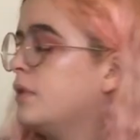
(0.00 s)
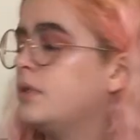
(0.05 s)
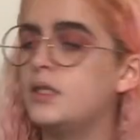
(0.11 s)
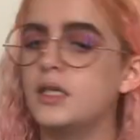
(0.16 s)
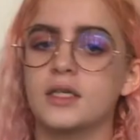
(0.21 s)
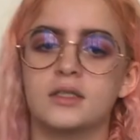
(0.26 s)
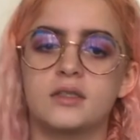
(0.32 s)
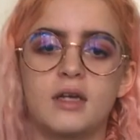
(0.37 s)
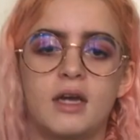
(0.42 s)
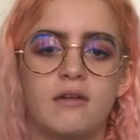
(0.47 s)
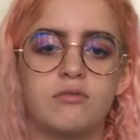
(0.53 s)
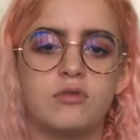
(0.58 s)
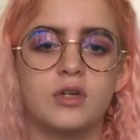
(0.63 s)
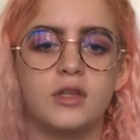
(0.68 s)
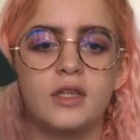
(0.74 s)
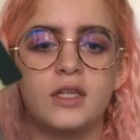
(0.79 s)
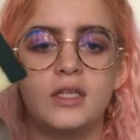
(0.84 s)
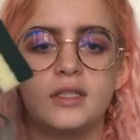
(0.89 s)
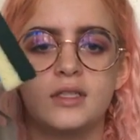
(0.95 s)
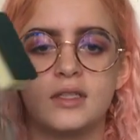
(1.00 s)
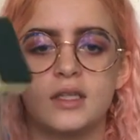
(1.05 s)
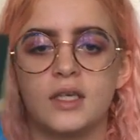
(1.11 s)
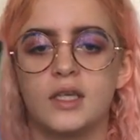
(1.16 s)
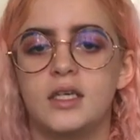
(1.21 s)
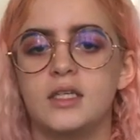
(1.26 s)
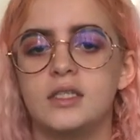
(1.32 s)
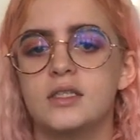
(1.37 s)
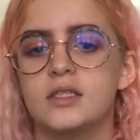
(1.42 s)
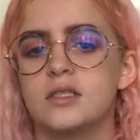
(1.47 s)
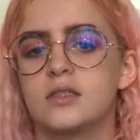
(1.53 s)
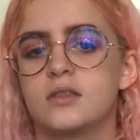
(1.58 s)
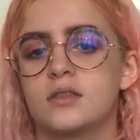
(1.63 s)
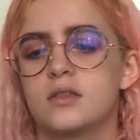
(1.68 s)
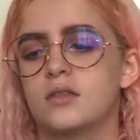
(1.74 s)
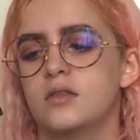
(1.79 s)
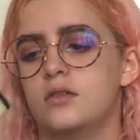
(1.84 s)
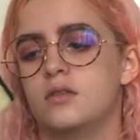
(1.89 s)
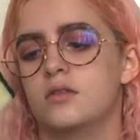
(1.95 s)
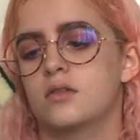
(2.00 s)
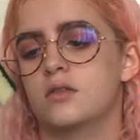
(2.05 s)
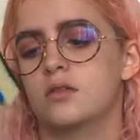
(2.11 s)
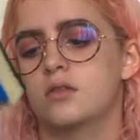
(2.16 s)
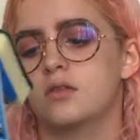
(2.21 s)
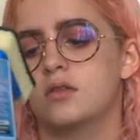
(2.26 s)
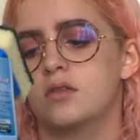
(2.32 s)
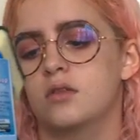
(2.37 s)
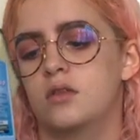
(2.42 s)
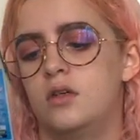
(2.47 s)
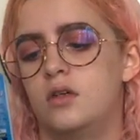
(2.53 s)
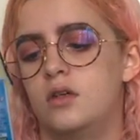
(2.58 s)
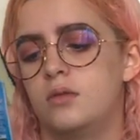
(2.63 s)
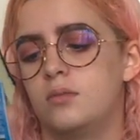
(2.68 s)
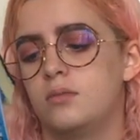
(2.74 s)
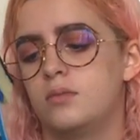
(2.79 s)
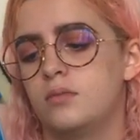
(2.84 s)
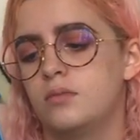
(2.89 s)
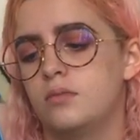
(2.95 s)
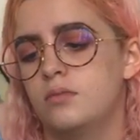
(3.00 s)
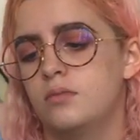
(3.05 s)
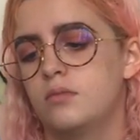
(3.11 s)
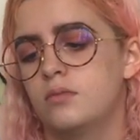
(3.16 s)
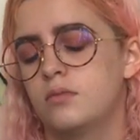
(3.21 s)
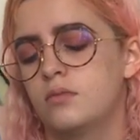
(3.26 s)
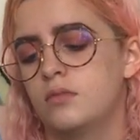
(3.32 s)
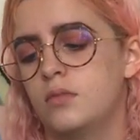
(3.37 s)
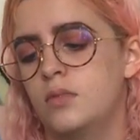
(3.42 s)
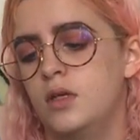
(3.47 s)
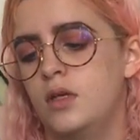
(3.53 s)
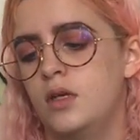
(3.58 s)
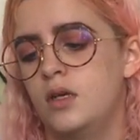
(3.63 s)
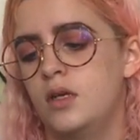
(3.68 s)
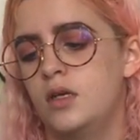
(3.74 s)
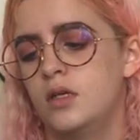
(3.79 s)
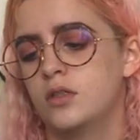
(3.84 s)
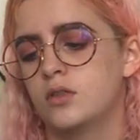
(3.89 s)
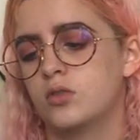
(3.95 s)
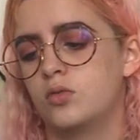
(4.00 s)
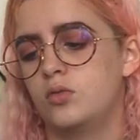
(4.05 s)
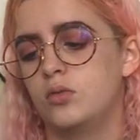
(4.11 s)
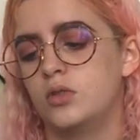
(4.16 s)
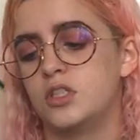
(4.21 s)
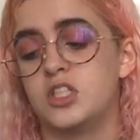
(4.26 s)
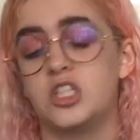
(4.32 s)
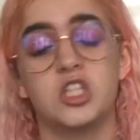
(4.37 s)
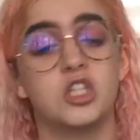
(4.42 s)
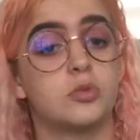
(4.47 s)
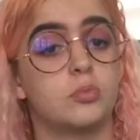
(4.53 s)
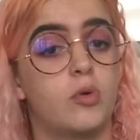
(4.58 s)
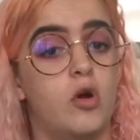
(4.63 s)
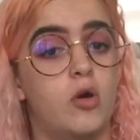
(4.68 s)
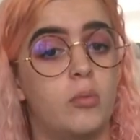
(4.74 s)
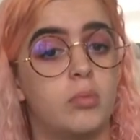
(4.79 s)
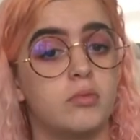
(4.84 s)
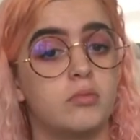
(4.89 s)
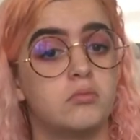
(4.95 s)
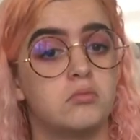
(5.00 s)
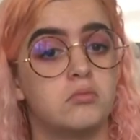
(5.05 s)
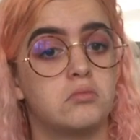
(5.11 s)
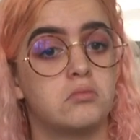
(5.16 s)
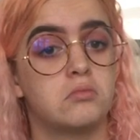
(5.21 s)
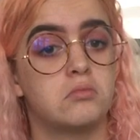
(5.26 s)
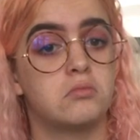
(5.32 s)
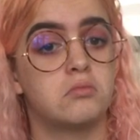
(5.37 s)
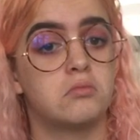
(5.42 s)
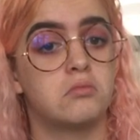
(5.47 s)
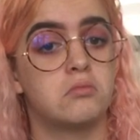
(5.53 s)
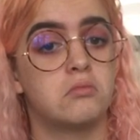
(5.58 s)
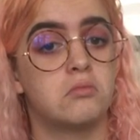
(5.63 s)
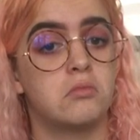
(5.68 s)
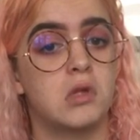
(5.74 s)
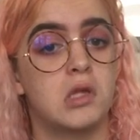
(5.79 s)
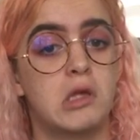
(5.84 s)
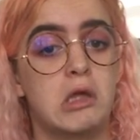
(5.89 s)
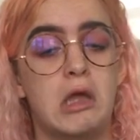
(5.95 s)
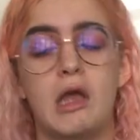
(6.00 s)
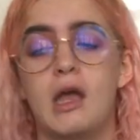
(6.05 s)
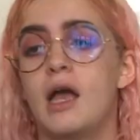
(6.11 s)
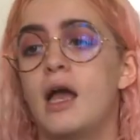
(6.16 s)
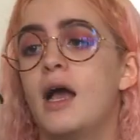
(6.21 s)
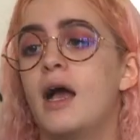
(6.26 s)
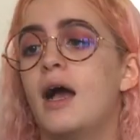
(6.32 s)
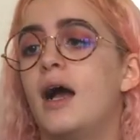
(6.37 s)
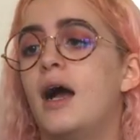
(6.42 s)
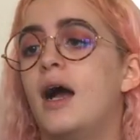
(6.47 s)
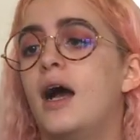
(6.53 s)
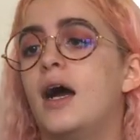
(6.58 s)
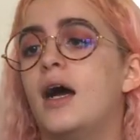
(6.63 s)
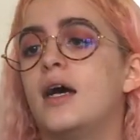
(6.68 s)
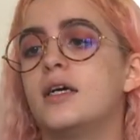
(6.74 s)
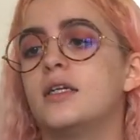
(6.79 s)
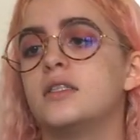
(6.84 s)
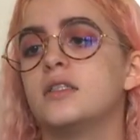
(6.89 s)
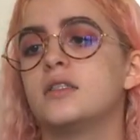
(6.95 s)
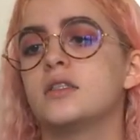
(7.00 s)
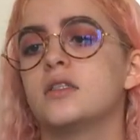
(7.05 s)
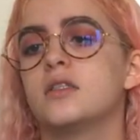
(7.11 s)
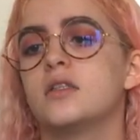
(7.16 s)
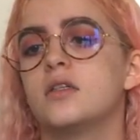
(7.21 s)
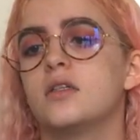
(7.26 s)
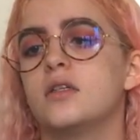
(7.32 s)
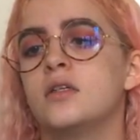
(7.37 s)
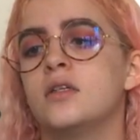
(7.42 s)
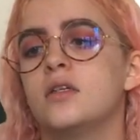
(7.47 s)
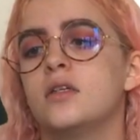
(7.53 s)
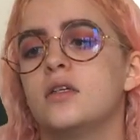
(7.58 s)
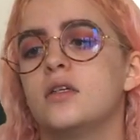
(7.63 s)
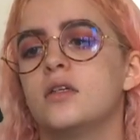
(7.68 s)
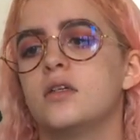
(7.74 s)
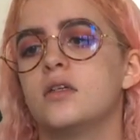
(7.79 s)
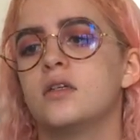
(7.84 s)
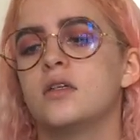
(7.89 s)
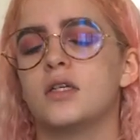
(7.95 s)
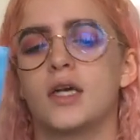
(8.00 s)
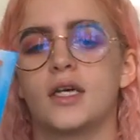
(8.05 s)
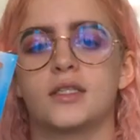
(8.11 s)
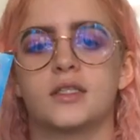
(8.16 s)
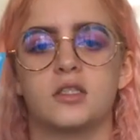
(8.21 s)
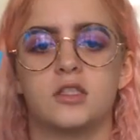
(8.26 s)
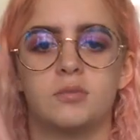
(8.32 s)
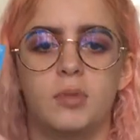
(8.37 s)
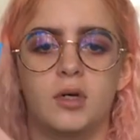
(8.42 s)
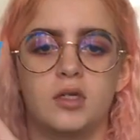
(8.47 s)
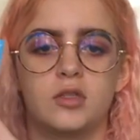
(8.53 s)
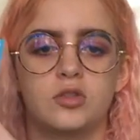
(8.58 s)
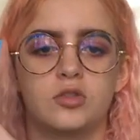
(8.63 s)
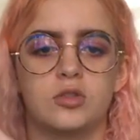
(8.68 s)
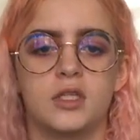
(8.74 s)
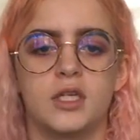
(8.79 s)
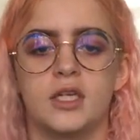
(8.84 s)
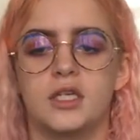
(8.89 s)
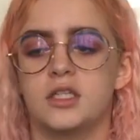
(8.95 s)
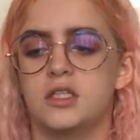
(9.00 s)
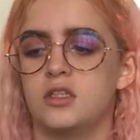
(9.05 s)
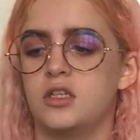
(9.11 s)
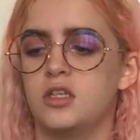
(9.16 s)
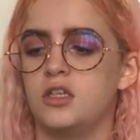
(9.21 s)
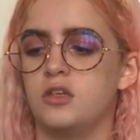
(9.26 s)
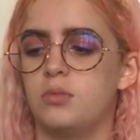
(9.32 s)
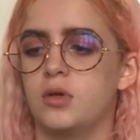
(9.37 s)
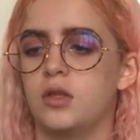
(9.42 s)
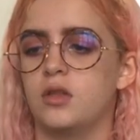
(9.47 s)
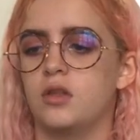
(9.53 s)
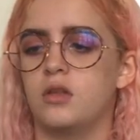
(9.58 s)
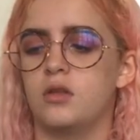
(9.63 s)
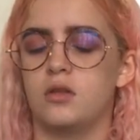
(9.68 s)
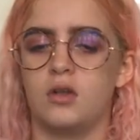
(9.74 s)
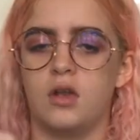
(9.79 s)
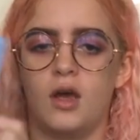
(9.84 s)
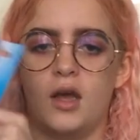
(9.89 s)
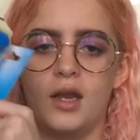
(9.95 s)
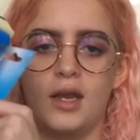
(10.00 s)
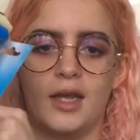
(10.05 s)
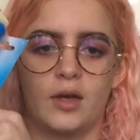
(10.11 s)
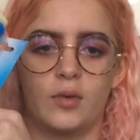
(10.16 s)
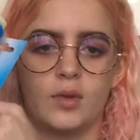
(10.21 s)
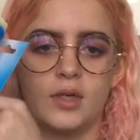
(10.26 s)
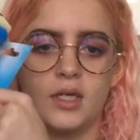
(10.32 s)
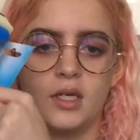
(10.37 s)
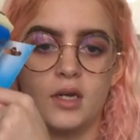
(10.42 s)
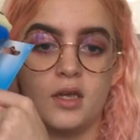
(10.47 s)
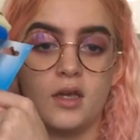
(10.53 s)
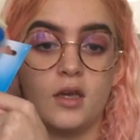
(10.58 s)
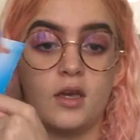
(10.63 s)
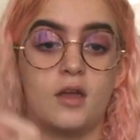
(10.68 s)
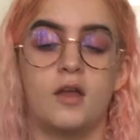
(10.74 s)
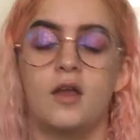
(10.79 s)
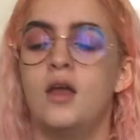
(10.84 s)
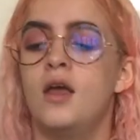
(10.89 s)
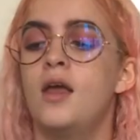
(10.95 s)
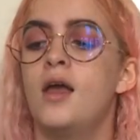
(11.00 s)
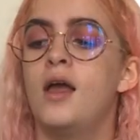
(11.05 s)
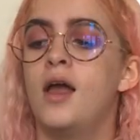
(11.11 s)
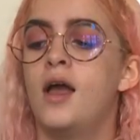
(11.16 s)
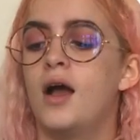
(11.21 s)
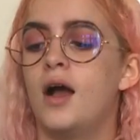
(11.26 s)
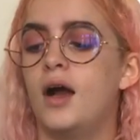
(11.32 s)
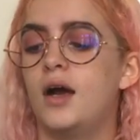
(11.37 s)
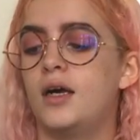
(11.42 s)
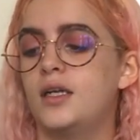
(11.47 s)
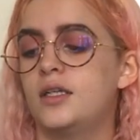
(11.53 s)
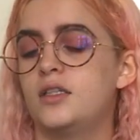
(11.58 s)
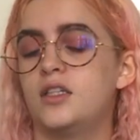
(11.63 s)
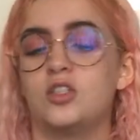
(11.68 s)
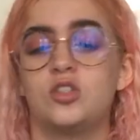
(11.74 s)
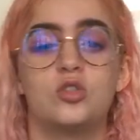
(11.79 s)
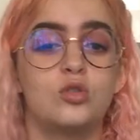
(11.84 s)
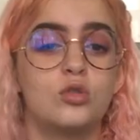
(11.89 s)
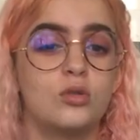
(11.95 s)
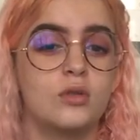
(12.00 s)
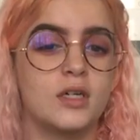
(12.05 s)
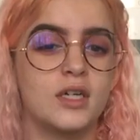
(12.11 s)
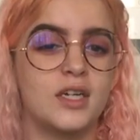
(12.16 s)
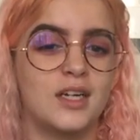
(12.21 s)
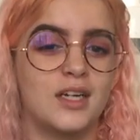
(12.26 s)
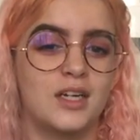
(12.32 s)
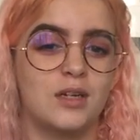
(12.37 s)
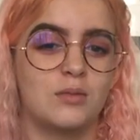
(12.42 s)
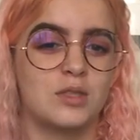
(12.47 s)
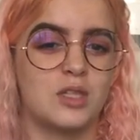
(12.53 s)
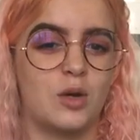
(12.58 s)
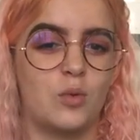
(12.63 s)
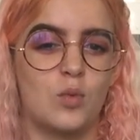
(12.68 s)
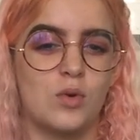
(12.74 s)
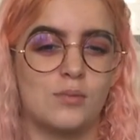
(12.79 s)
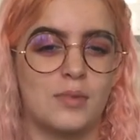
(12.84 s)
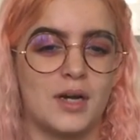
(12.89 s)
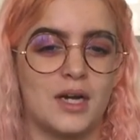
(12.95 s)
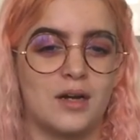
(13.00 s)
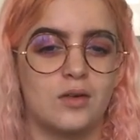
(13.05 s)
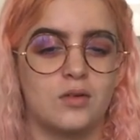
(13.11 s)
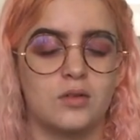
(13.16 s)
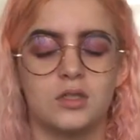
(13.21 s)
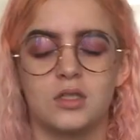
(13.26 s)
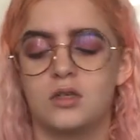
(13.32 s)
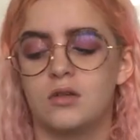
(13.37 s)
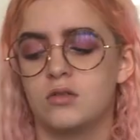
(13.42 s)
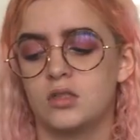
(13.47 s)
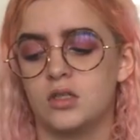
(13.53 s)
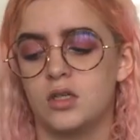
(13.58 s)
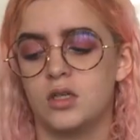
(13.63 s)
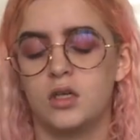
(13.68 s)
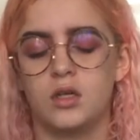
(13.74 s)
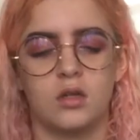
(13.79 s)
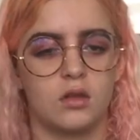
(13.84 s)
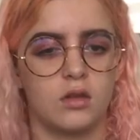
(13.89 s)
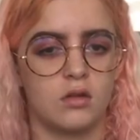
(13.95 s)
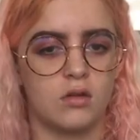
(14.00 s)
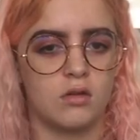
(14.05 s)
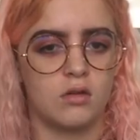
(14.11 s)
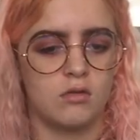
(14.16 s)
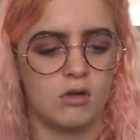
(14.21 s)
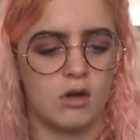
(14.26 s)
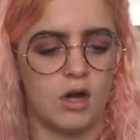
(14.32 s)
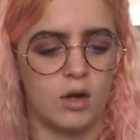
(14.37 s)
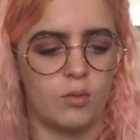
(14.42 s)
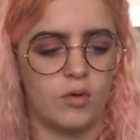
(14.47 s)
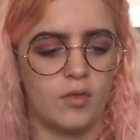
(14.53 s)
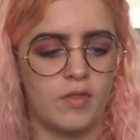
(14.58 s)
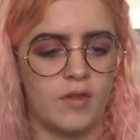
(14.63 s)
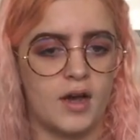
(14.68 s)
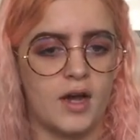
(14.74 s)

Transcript: next I have one of these thingies, it's called a dish mop, and it has a sponge on the end, and then you put the like liquid in here. And I saw it and it was like £1 and I was like, I want